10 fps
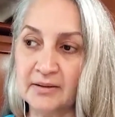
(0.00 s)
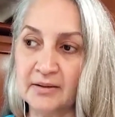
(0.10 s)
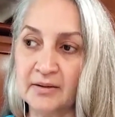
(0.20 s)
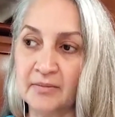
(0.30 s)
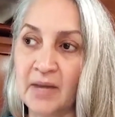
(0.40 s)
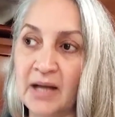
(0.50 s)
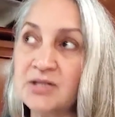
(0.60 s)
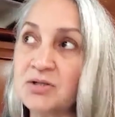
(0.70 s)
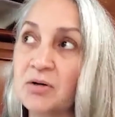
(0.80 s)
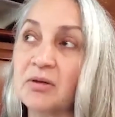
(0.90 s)
my
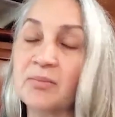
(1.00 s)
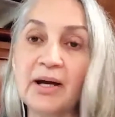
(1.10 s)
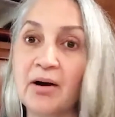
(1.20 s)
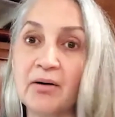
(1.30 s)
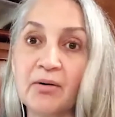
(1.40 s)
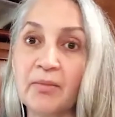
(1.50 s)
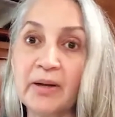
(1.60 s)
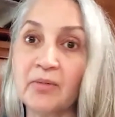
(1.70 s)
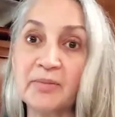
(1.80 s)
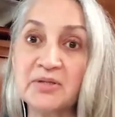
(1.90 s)
soul and my heart were
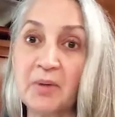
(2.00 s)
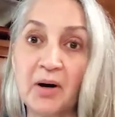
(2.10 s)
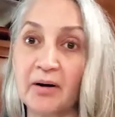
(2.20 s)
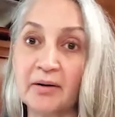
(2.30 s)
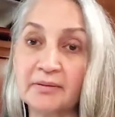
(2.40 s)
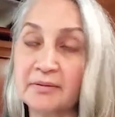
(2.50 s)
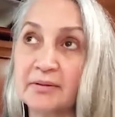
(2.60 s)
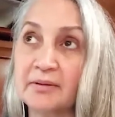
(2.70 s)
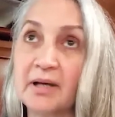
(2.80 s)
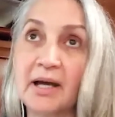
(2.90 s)
being ripped apart.
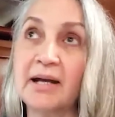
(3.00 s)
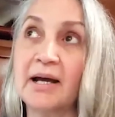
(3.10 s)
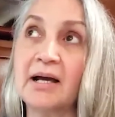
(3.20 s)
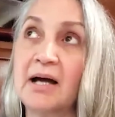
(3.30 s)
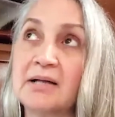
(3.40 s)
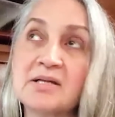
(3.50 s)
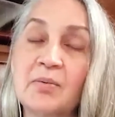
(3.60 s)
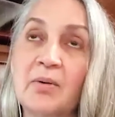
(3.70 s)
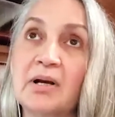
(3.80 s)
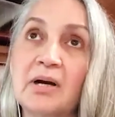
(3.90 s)
And I got to the
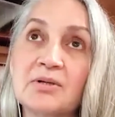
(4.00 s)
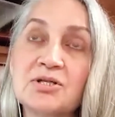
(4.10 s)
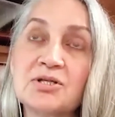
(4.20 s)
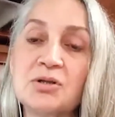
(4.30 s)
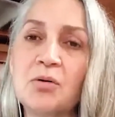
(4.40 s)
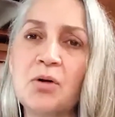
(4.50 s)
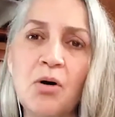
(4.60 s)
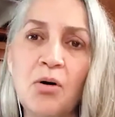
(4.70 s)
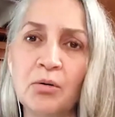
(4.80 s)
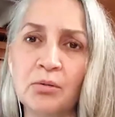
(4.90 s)
point I was so
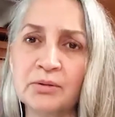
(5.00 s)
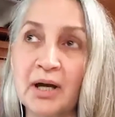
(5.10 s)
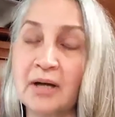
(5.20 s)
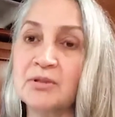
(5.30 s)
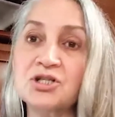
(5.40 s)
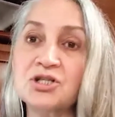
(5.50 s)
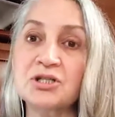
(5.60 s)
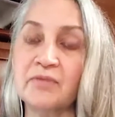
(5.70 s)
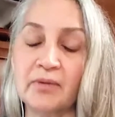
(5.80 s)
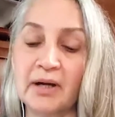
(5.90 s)
cold, I was
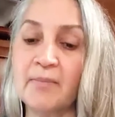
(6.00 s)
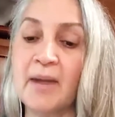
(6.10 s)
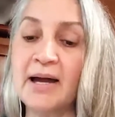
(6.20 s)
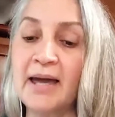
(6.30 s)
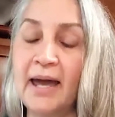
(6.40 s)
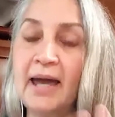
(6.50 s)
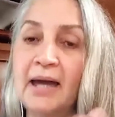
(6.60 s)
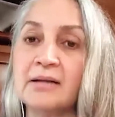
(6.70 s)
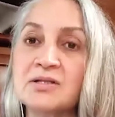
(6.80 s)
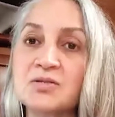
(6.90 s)
shivering. My
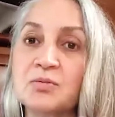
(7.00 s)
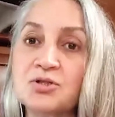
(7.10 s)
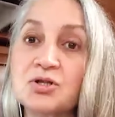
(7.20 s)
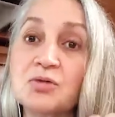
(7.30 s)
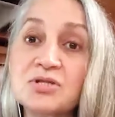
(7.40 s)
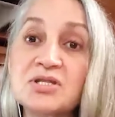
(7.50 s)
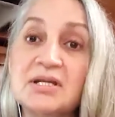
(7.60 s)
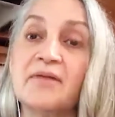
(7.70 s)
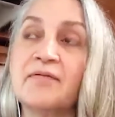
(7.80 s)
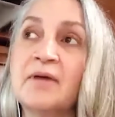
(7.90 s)
hands were so
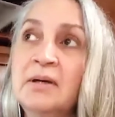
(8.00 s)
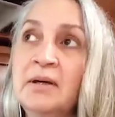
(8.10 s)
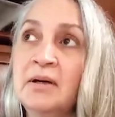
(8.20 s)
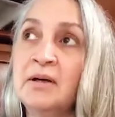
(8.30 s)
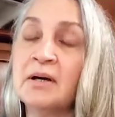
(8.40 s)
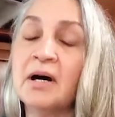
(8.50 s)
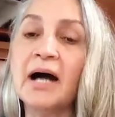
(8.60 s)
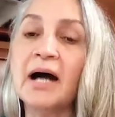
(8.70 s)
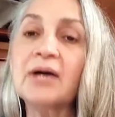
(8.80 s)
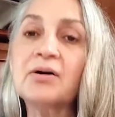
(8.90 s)
stiff,
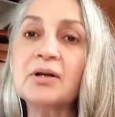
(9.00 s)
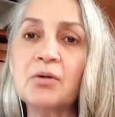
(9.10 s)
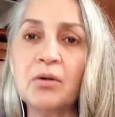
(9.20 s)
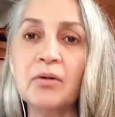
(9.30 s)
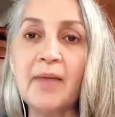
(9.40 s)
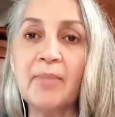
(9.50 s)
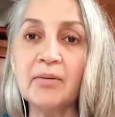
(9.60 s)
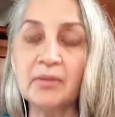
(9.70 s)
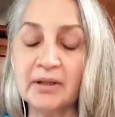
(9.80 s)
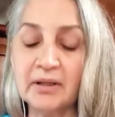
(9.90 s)
I couldn't hold that
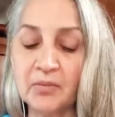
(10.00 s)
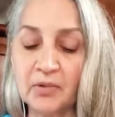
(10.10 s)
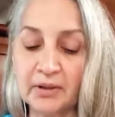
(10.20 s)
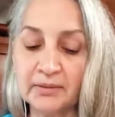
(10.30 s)
Bible anymore.